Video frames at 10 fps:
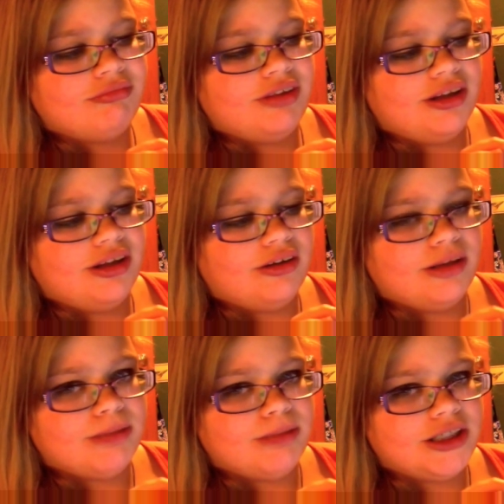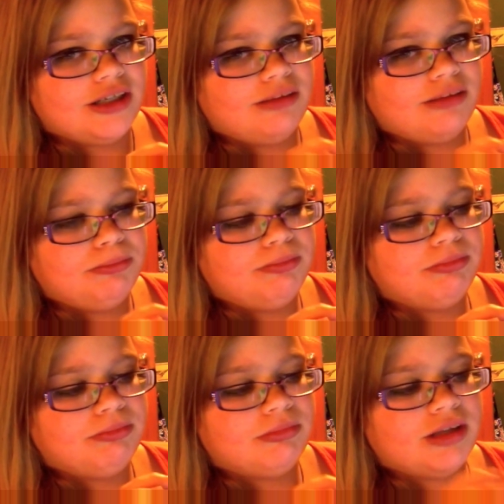okay, my channel.
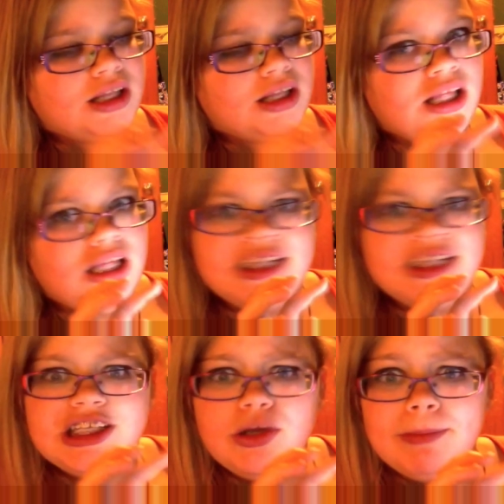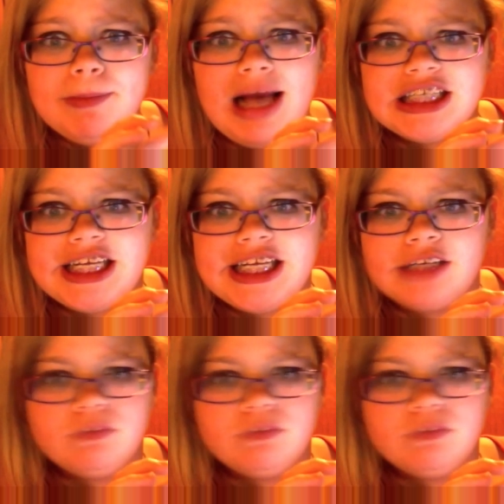Look at my channel.